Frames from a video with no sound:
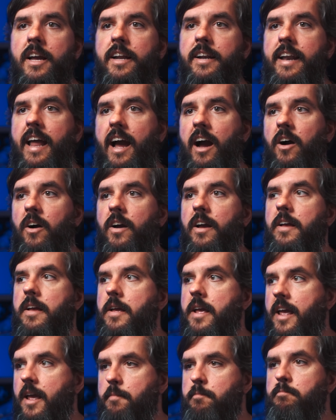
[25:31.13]
Now,
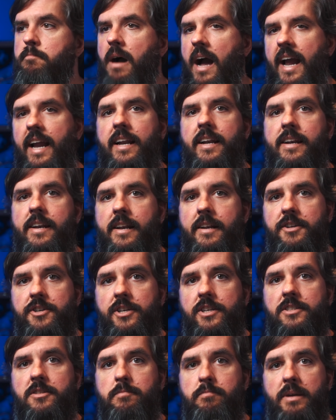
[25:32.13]
it might
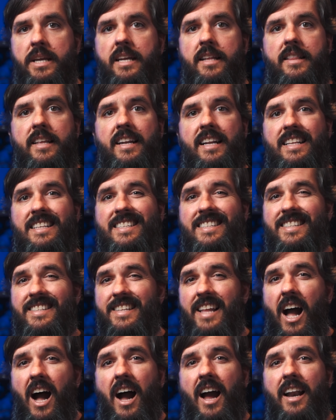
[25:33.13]
just be that it's
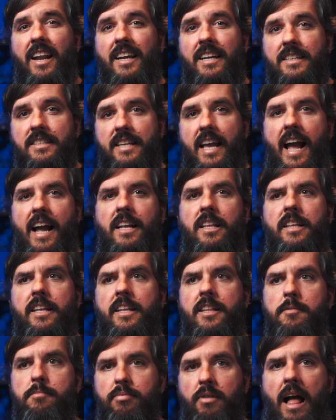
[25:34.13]
not exactly
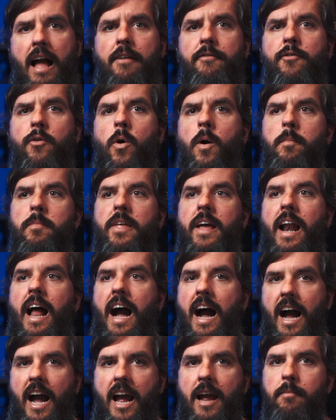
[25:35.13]
the platform that
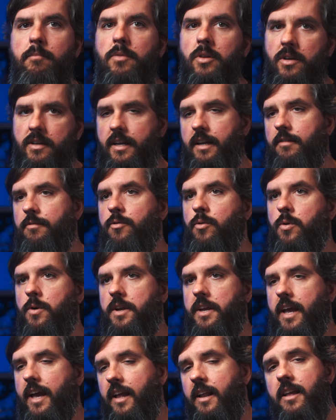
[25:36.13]
I'm looking for
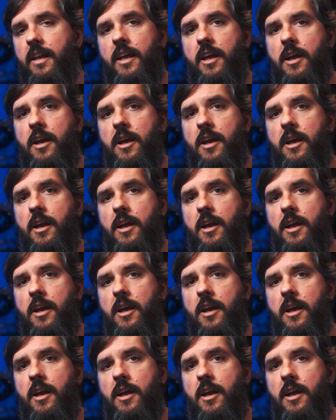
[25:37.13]
yet,